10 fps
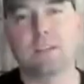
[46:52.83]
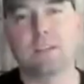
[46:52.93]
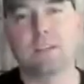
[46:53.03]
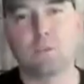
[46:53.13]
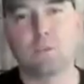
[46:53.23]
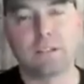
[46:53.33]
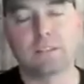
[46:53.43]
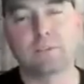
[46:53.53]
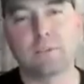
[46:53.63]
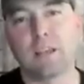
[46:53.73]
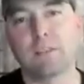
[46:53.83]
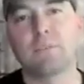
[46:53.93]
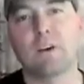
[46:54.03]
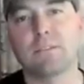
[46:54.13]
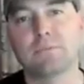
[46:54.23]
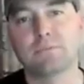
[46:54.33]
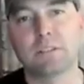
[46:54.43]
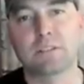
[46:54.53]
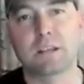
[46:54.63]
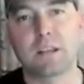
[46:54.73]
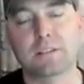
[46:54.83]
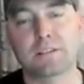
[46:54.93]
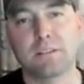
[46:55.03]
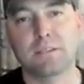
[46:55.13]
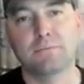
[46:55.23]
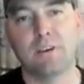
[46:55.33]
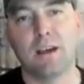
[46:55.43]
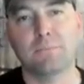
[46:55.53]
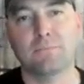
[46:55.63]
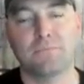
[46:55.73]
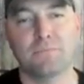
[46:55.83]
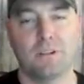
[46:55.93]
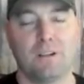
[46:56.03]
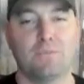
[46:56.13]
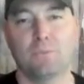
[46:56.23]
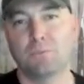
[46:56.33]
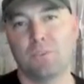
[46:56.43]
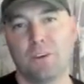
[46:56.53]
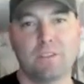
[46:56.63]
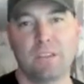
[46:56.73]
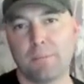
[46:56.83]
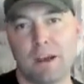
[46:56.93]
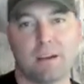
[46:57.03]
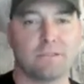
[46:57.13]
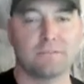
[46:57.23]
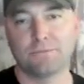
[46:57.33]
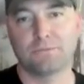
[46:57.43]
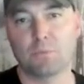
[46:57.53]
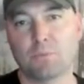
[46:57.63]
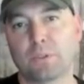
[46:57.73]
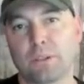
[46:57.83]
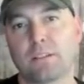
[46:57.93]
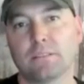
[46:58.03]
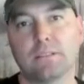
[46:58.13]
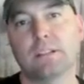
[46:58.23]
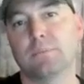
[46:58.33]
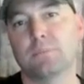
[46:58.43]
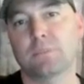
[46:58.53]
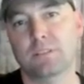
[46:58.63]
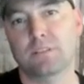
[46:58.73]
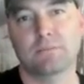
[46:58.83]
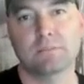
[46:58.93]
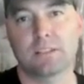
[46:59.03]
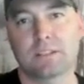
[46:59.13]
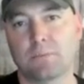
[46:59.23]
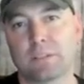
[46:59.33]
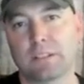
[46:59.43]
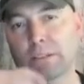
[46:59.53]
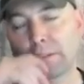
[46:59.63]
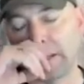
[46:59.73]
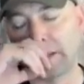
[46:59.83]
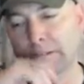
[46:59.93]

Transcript: Form 3 and 5 because they actually Form 5 came out of Form 3. Just in case anyone didn't know that.